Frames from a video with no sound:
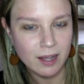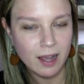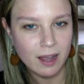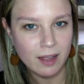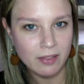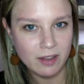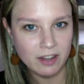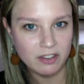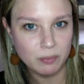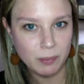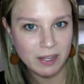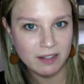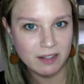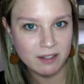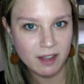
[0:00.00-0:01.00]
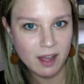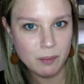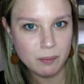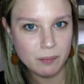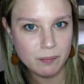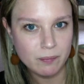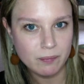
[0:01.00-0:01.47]
And then it speeds up,
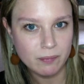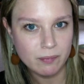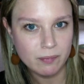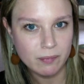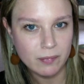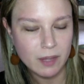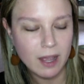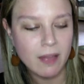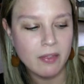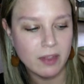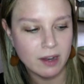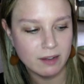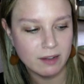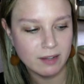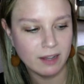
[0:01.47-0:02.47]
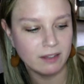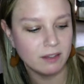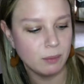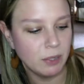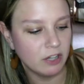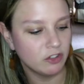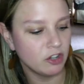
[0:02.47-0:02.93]
and then it takes the
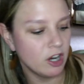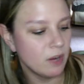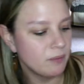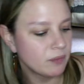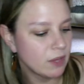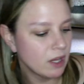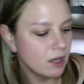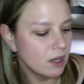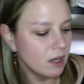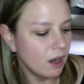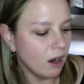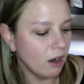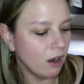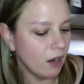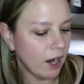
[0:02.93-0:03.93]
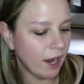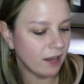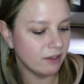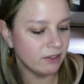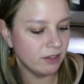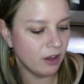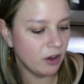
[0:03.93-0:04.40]
picture. All right,
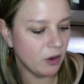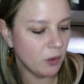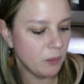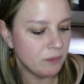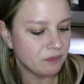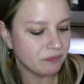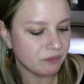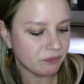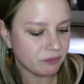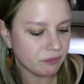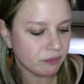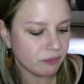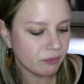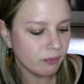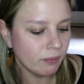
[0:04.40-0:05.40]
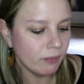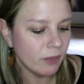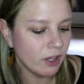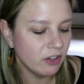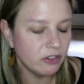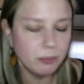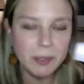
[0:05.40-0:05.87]
so
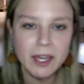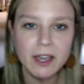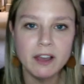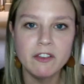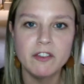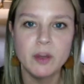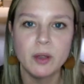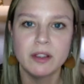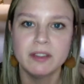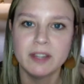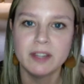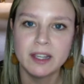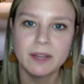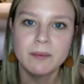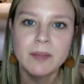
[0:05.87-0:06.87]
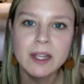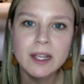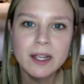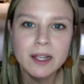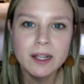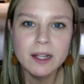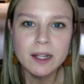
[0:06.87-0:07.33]
speaking of focusing,
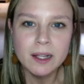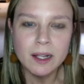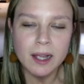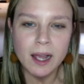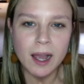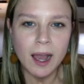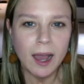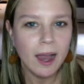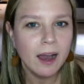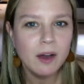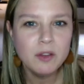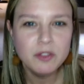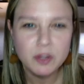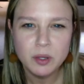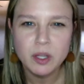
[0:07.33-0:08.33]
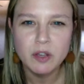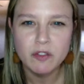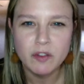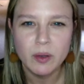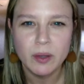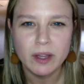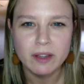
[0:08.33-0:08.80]
how do you
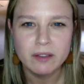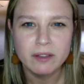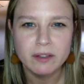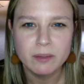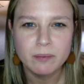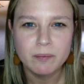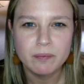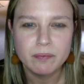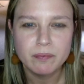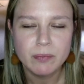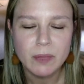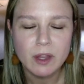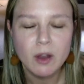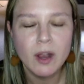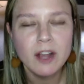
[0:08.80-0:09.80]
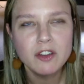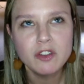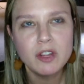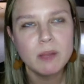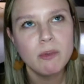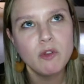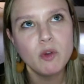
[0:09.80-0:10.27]
focus? Or
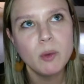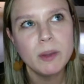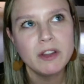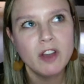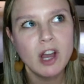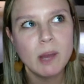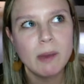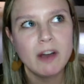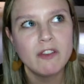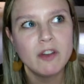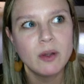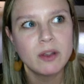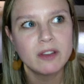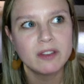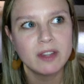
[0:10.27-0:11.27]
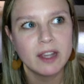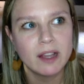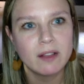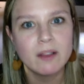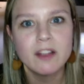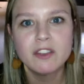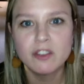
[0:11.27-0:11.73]
actually, before we talk about
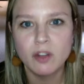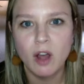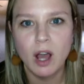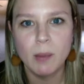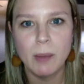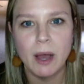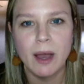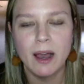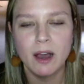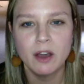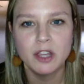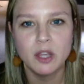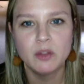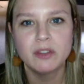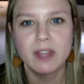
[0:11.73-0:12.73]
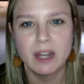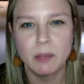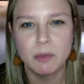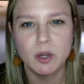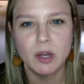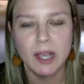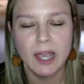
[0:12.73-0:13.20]
focusing, let's talk about how you set
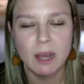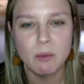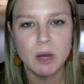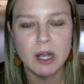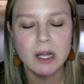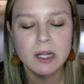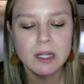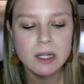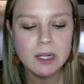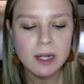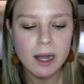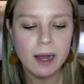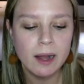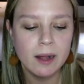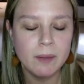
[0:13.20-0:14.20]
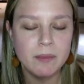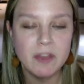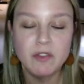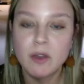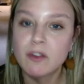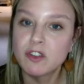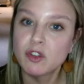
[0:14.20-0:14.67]
up your camera.
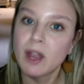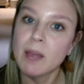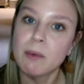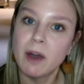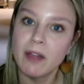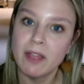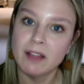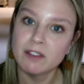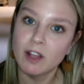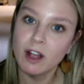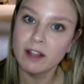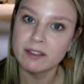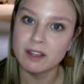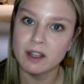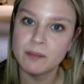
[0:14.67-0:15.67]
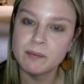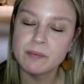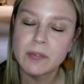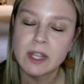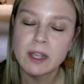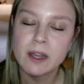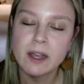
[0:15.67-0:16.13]
If you have a tripod, that's awesome.
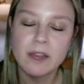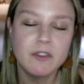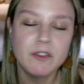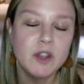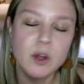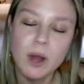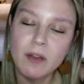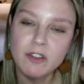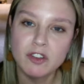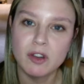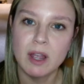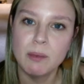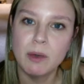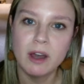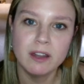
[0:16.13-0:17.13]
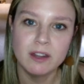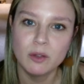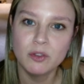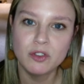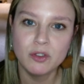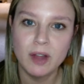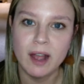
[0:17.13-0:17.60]
If you don't have a tripod, don't
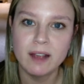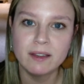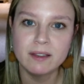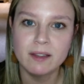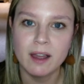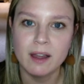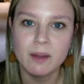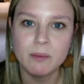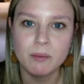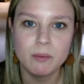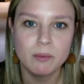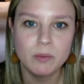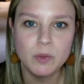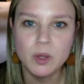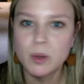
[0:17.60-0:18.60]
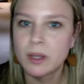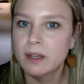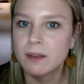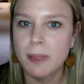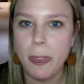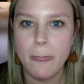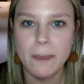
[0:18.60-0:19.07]
stress. You
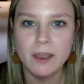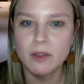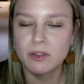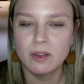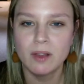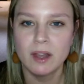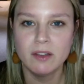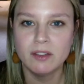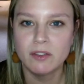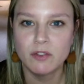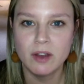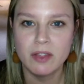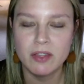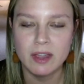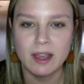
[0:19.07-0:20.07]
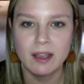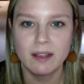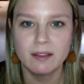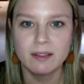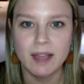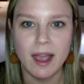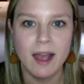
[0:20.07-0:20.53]
can use a lot of different
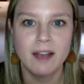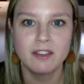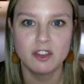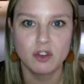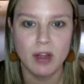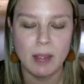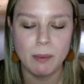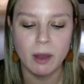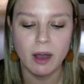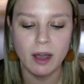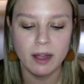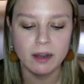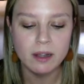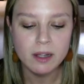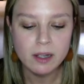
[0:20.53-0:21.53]
things as a tripod.